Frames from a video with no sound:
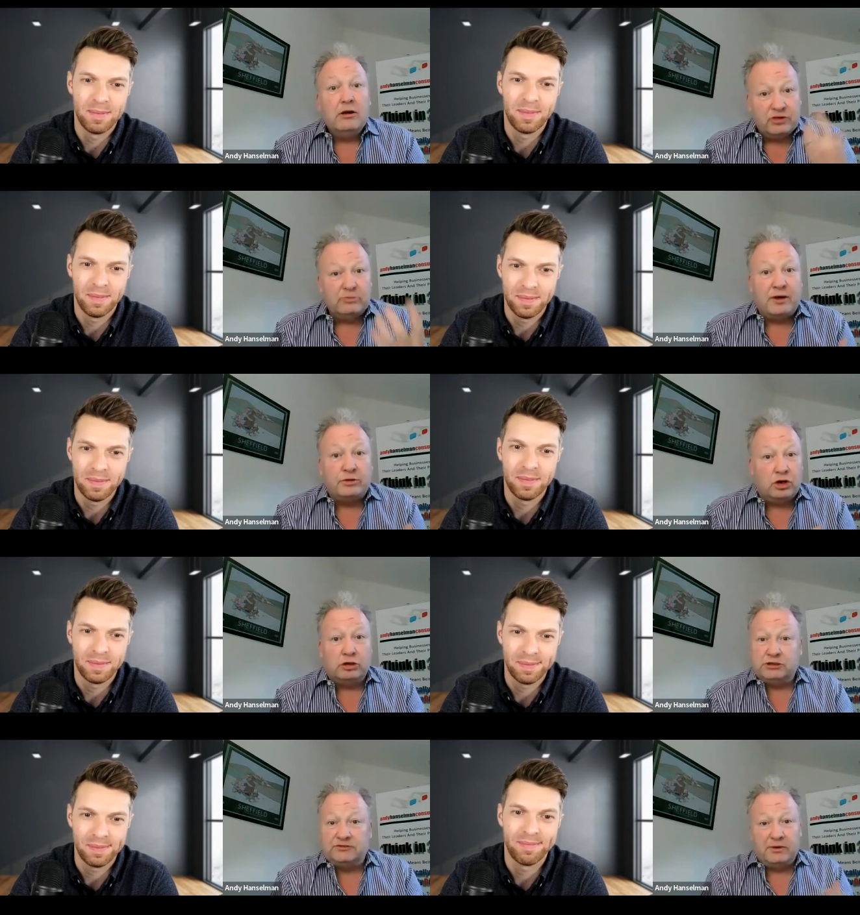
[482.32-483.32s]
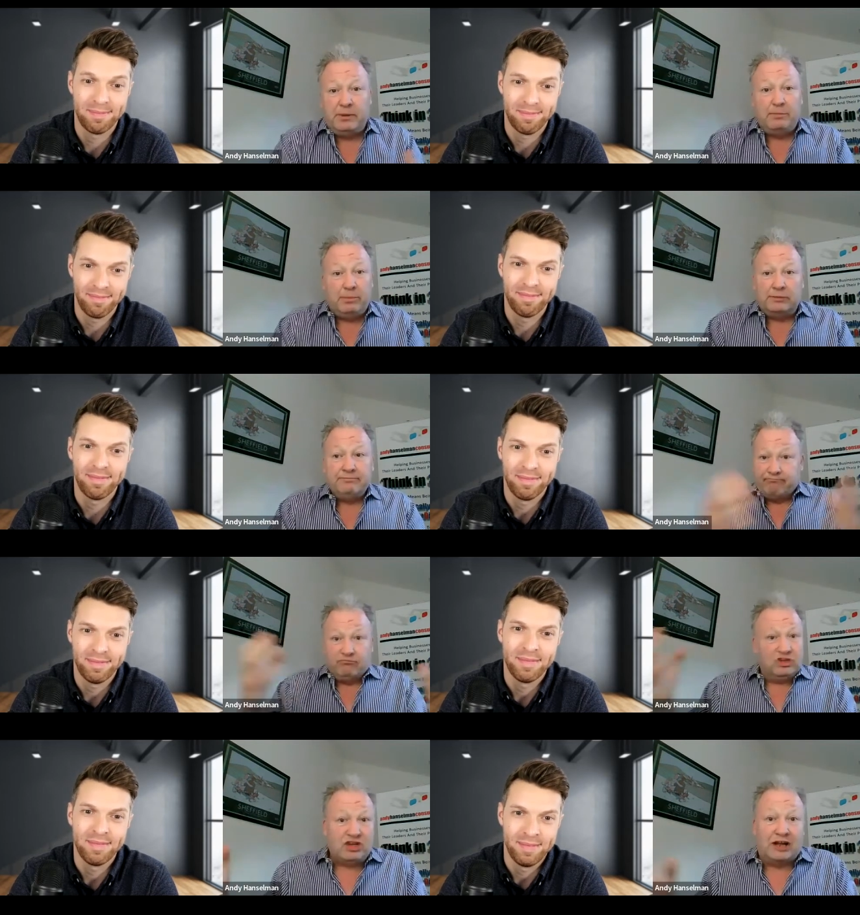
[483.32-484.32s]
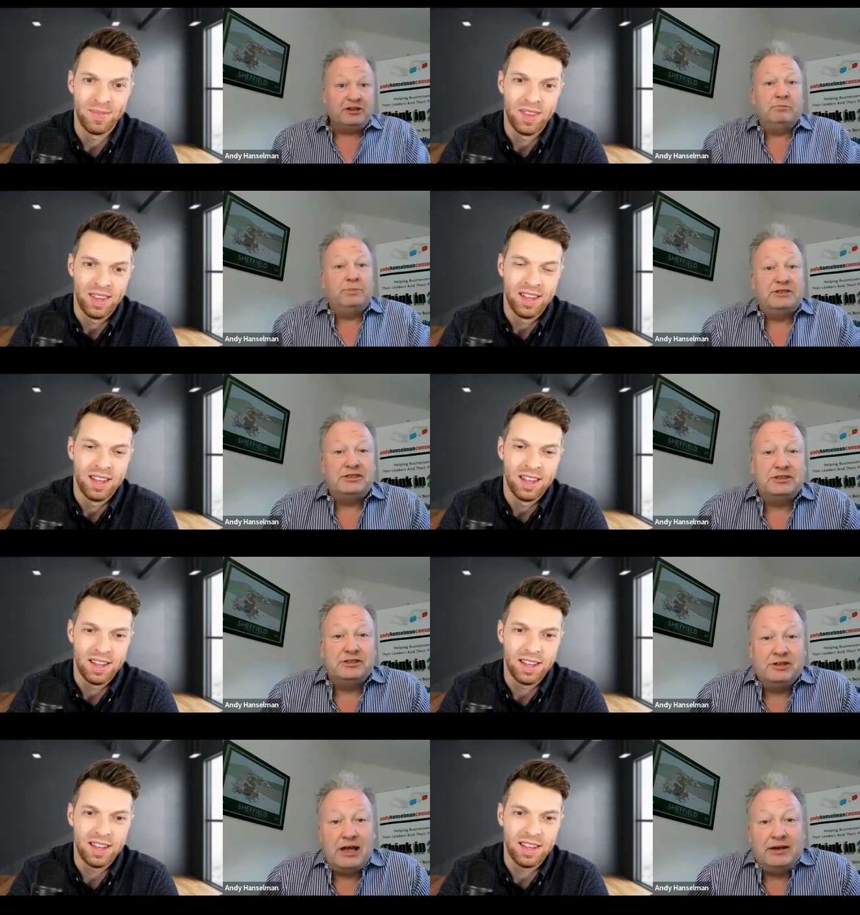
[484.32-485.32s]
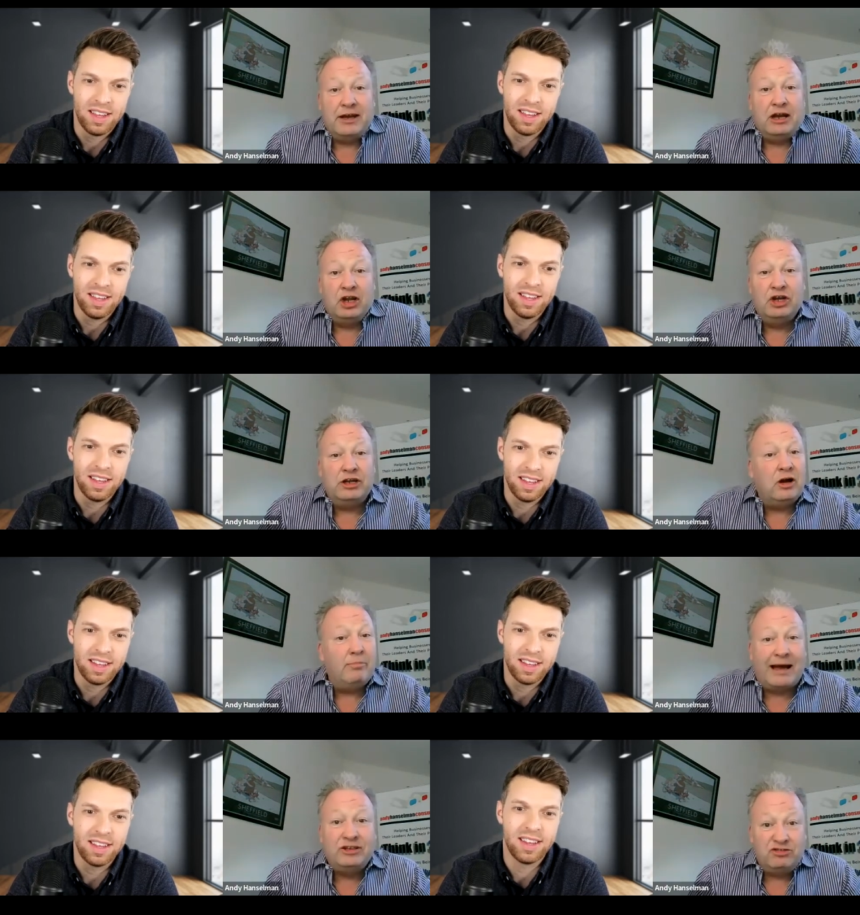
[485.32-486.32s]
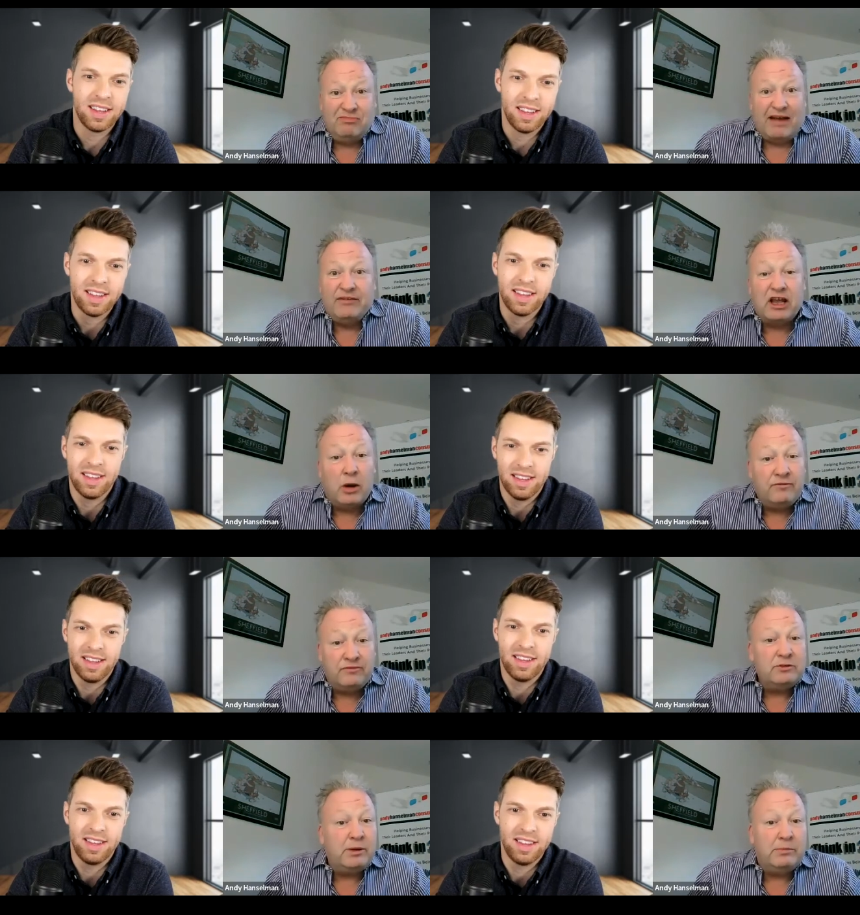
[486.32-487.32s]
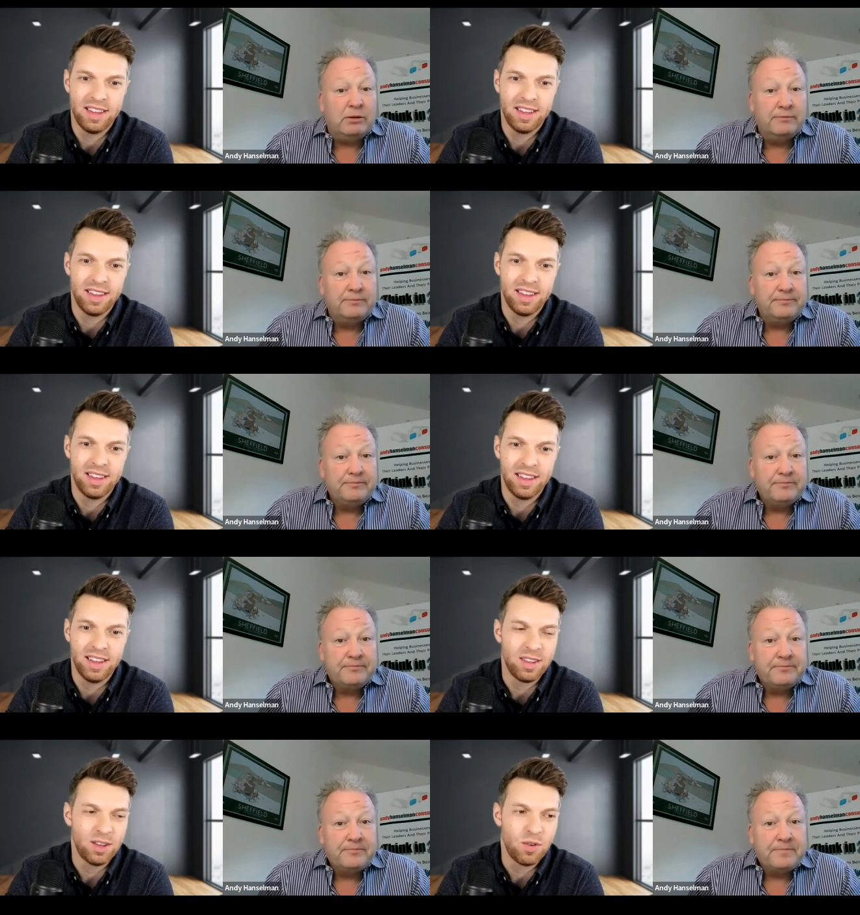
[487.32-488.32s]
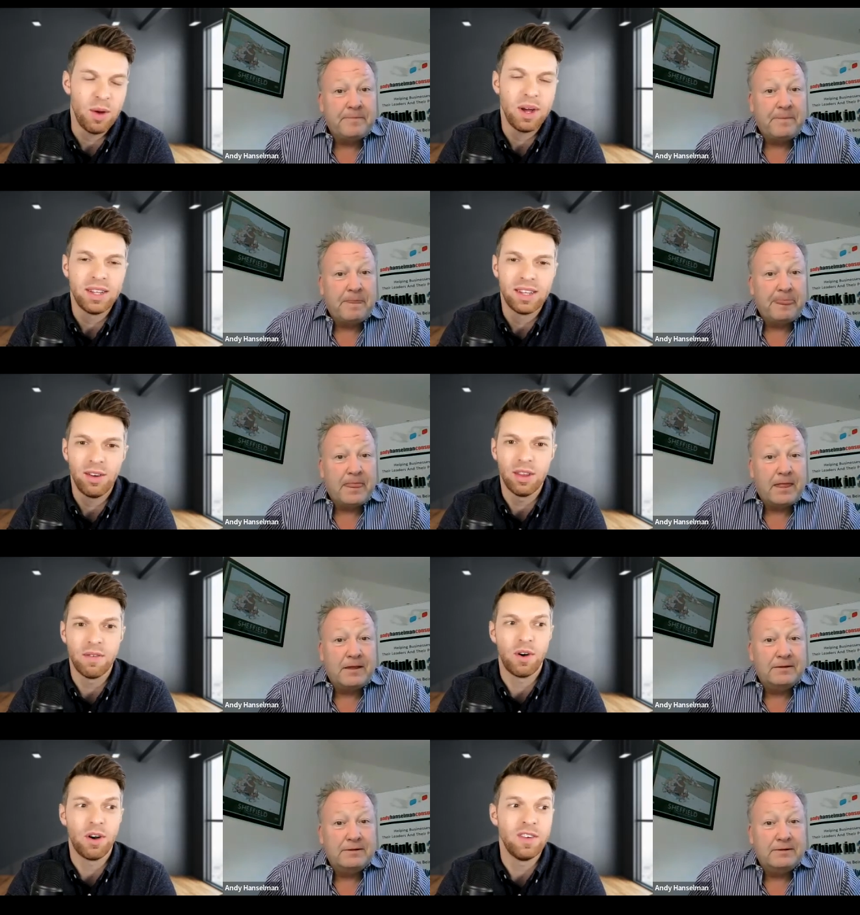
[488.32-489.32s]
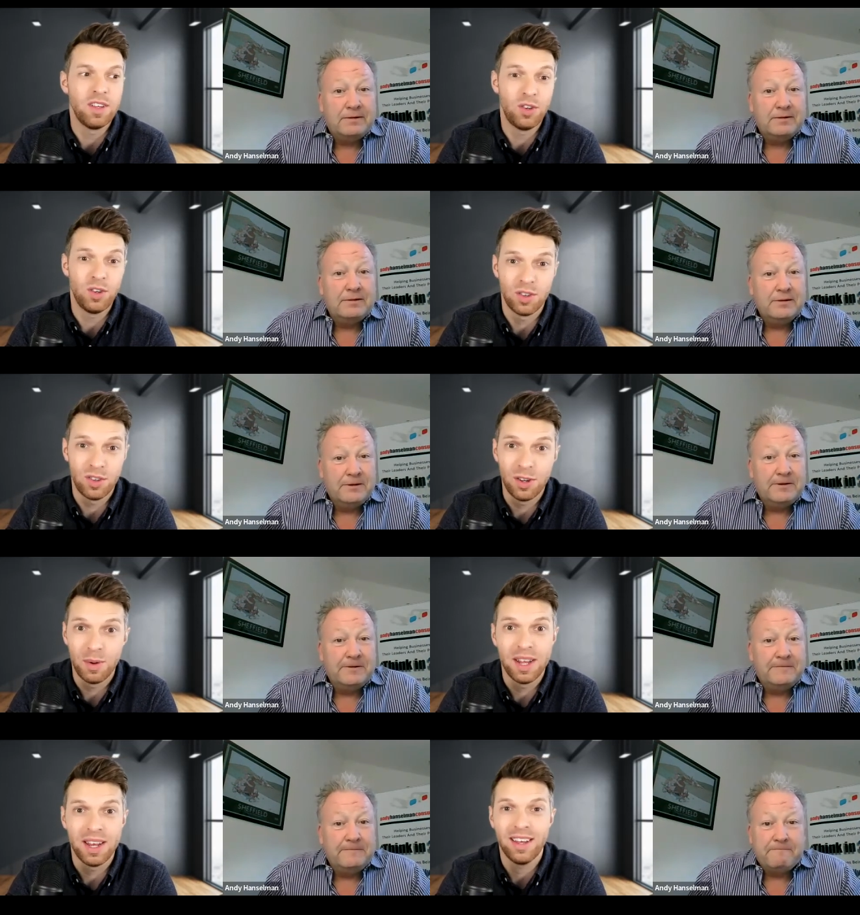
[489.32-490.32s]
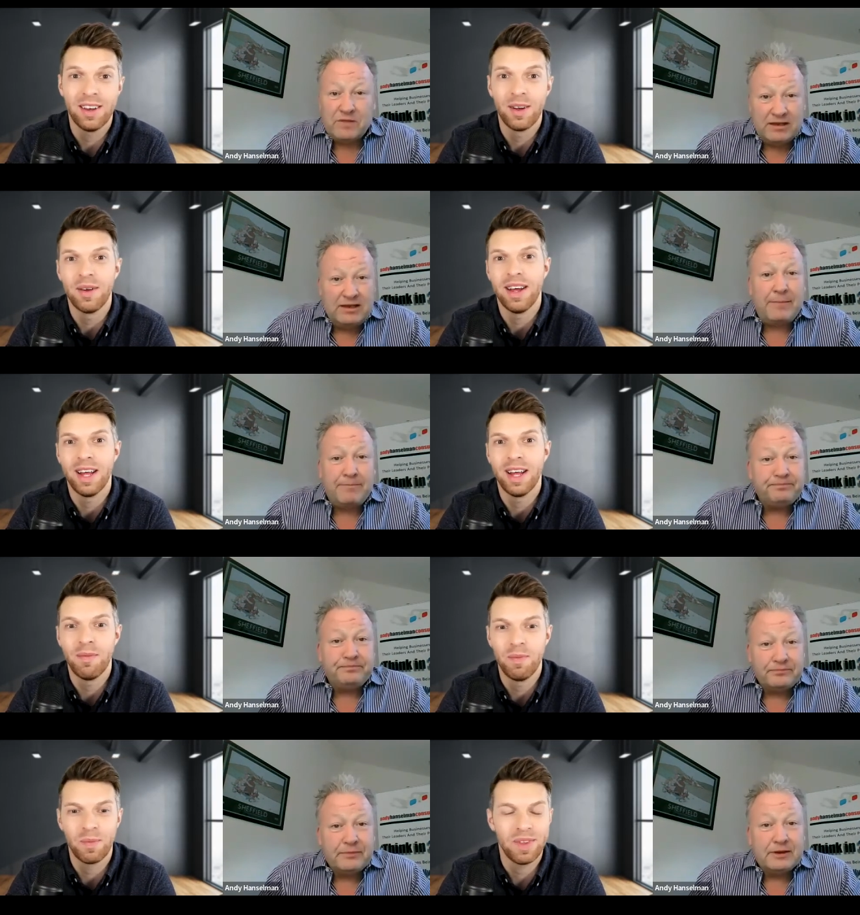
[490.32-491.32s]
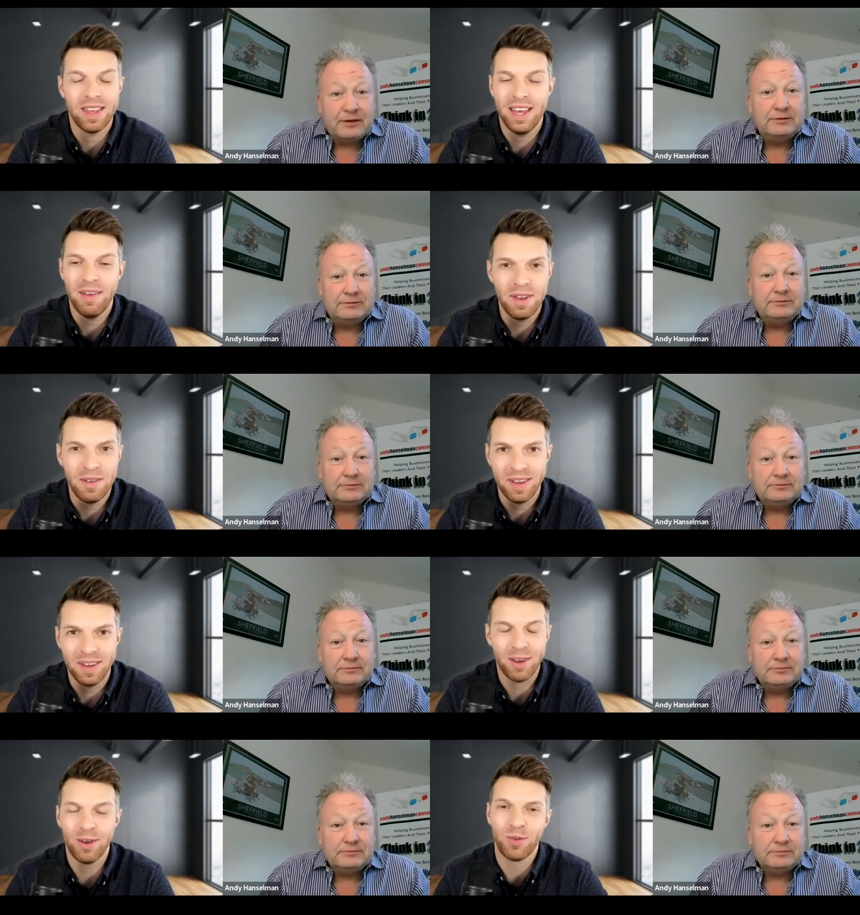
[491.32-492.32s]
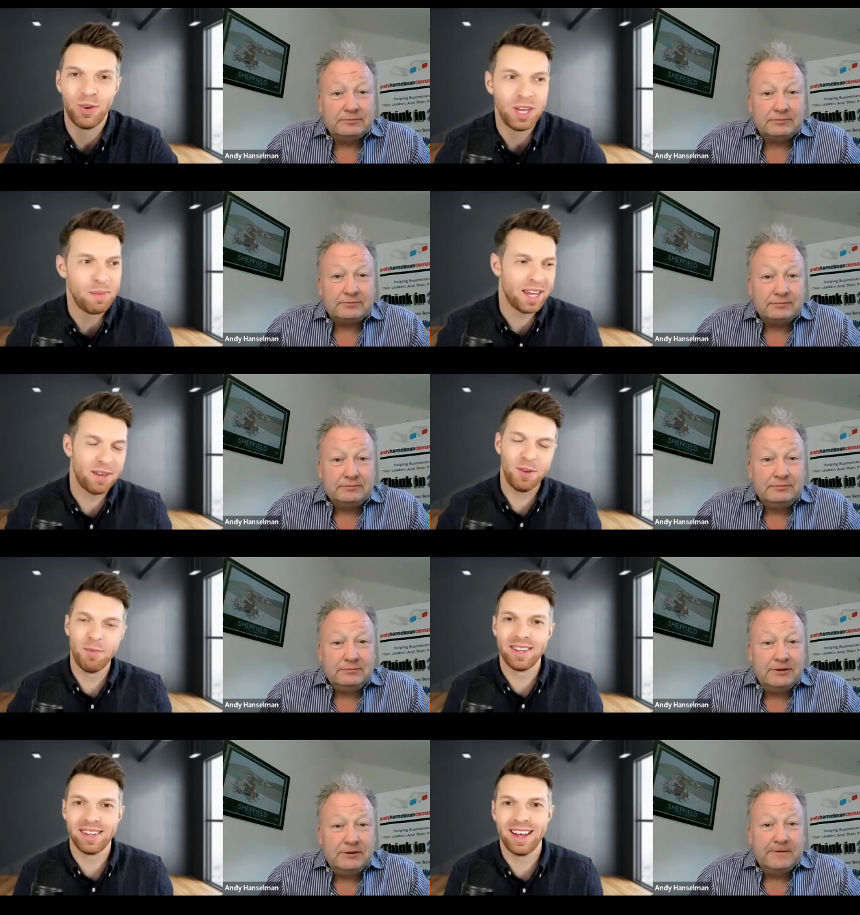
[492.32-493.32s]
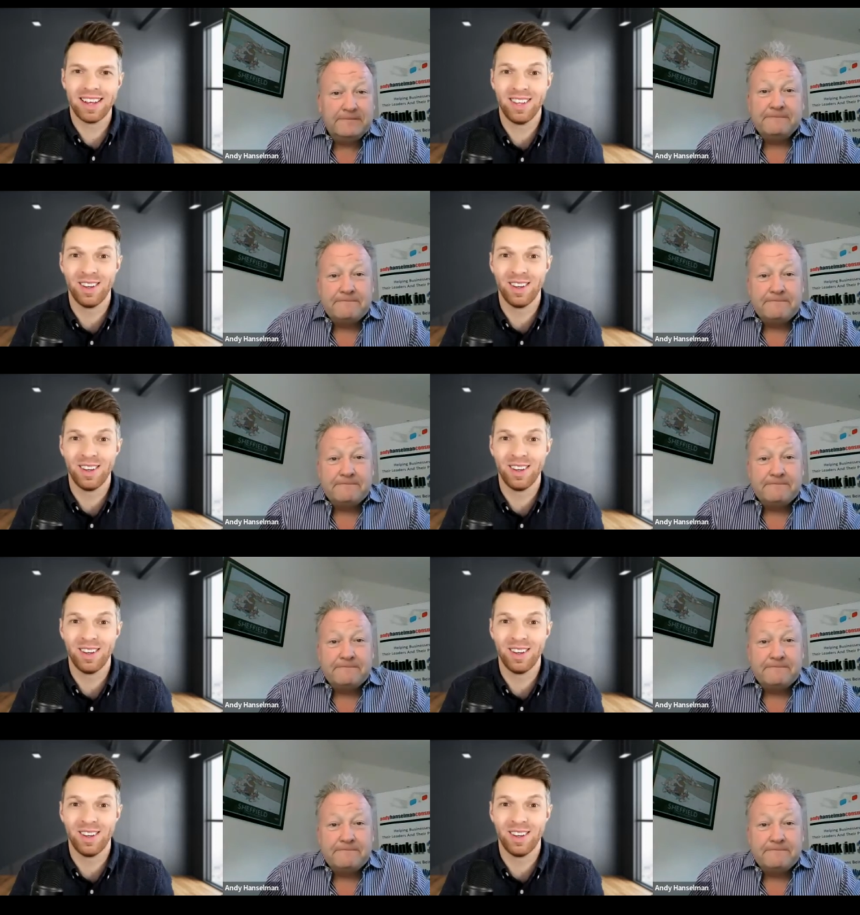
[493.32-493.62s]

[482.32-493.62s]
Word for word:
Speaker 1: some of those courses for people starting up businesses, and learned a lot by just having a go in front of people.
Speaker 2: It's a great way to light the fire, is just do it, you know. Even if it goes wrong, you make a few mistakes, you know,